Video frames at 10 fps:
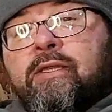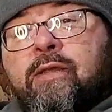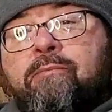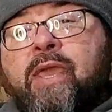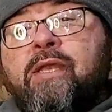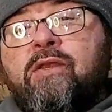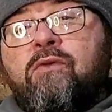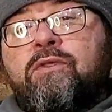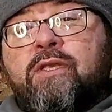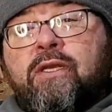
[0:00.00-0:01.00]
the main
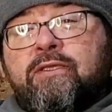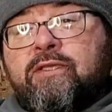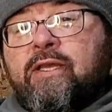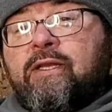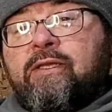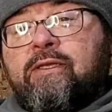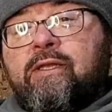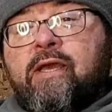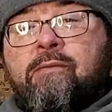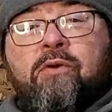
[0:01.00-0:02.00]
use that it's seen in
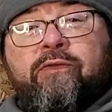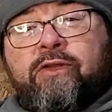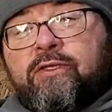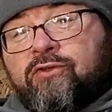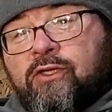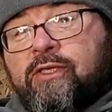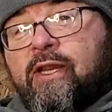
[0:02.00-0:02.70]
the automotive industry